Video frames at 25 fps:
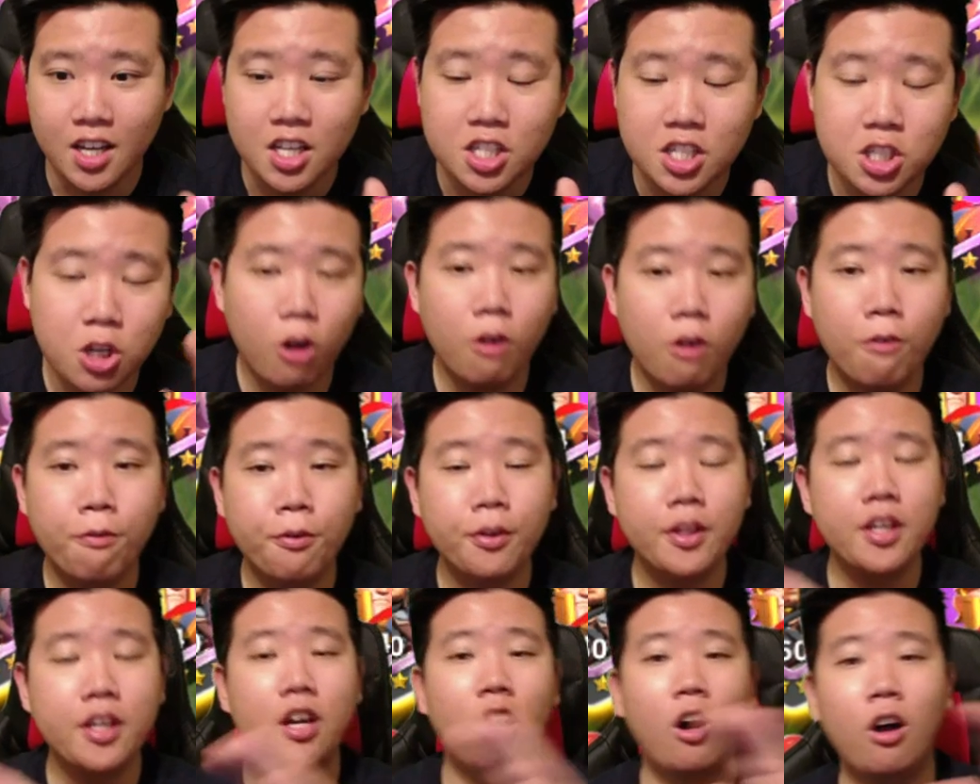So
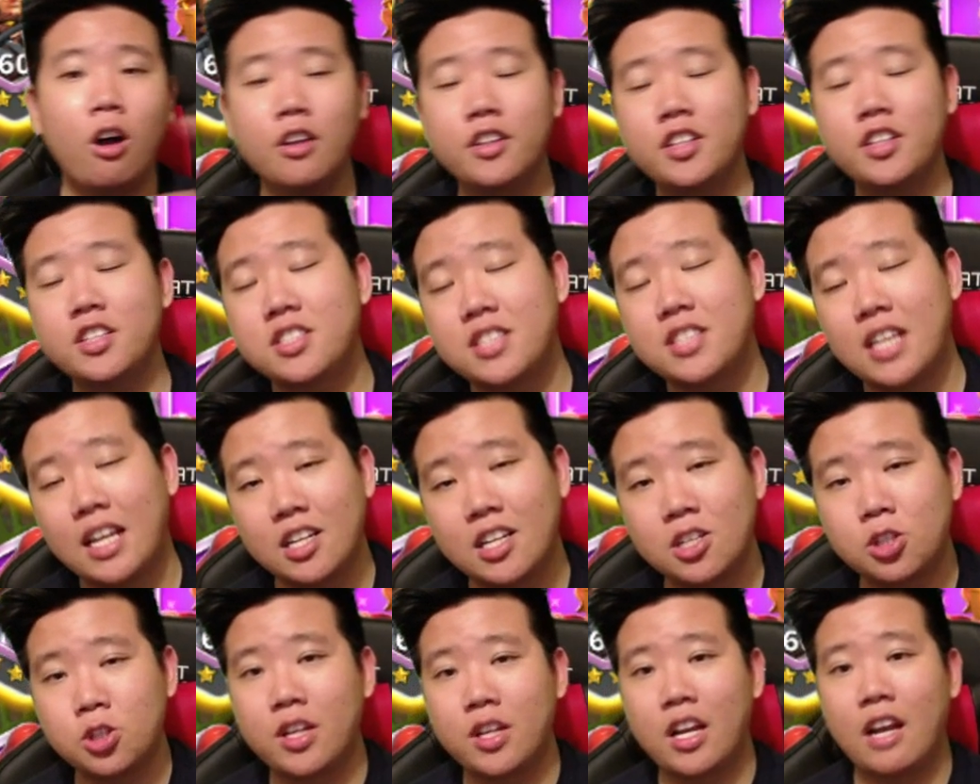hopefully all this
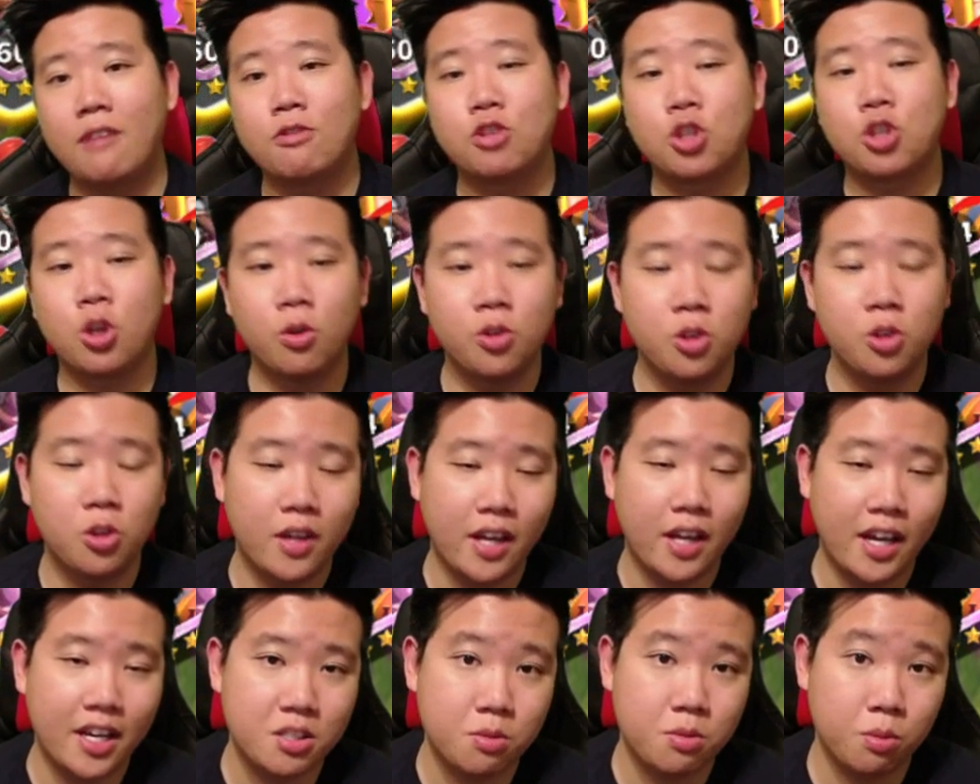talent tree that I've shown you
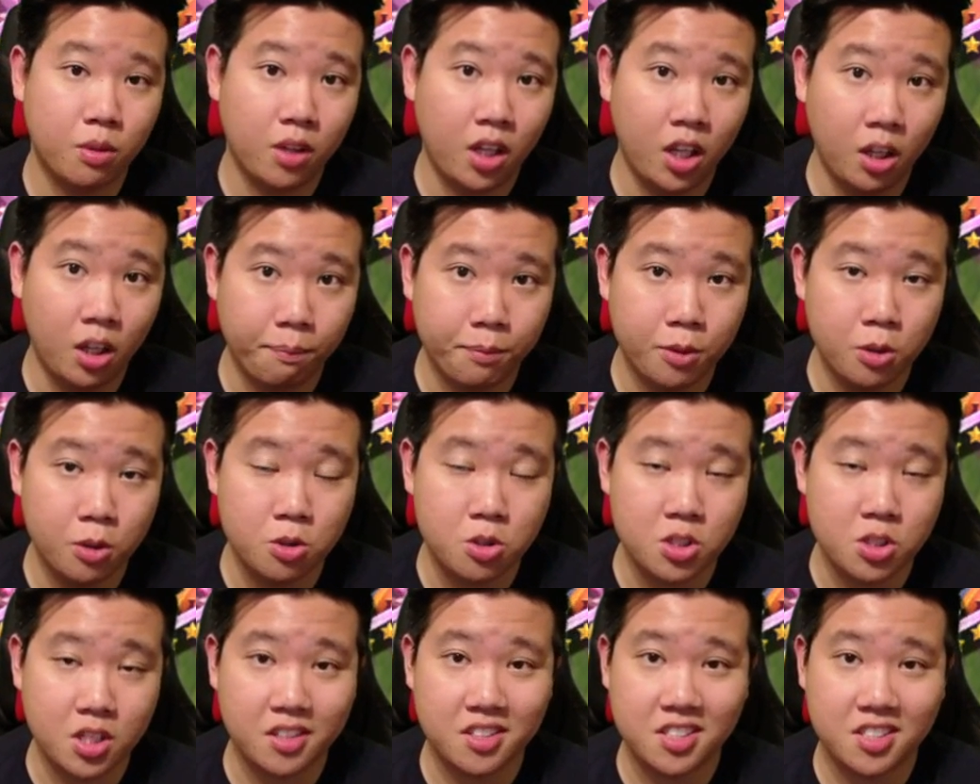guys will help you
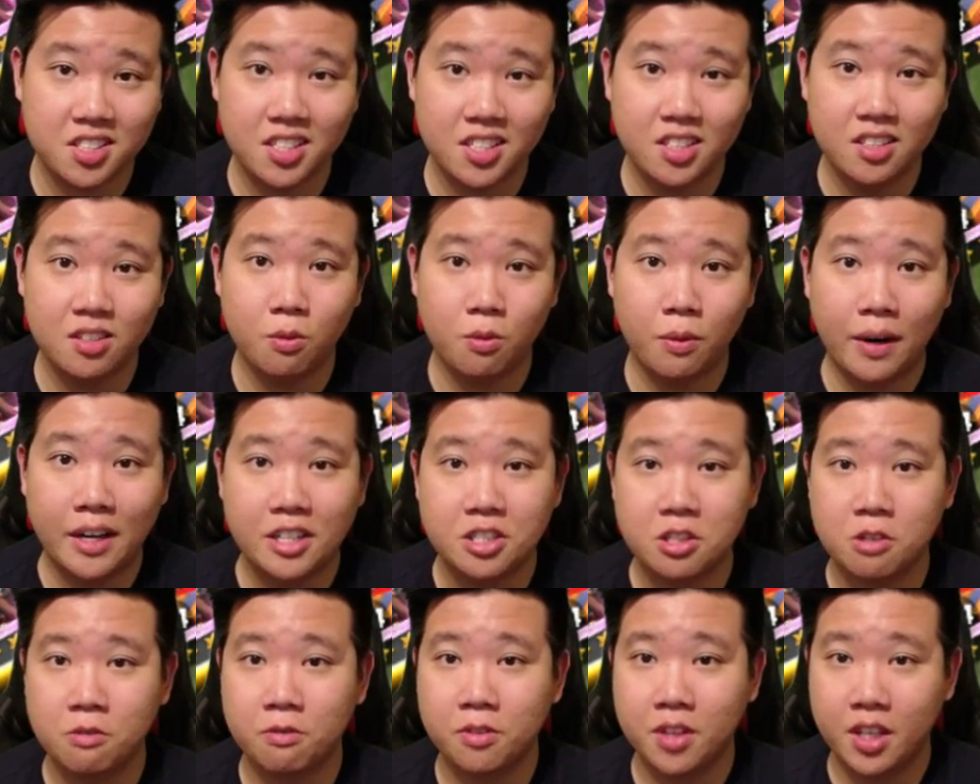succeed
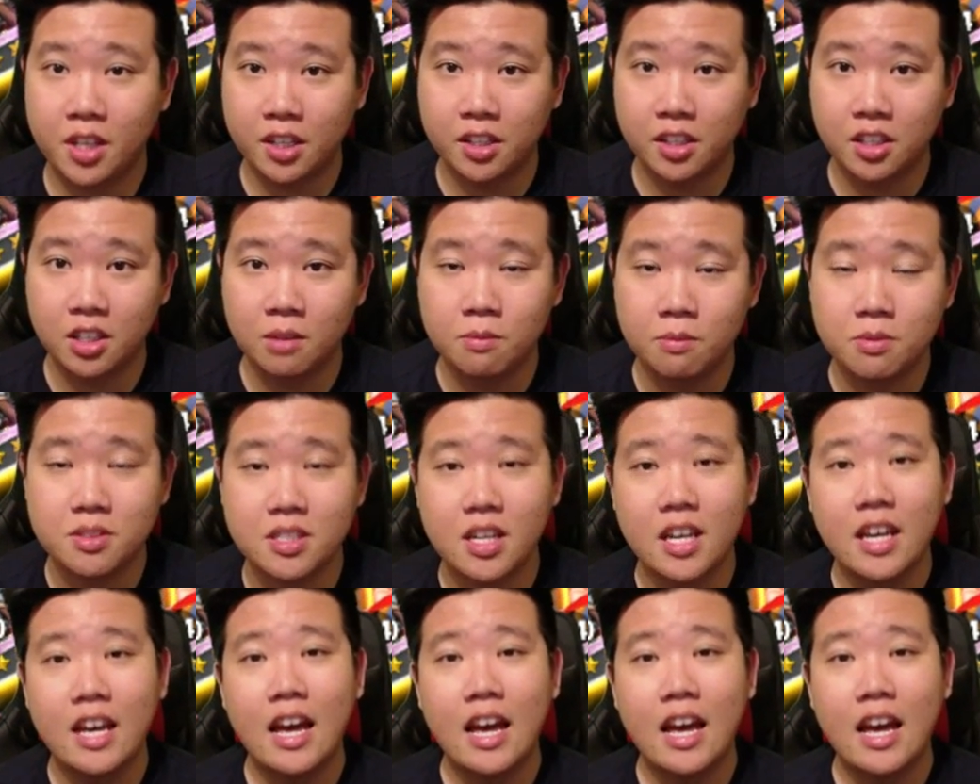Rise of Kingdoms.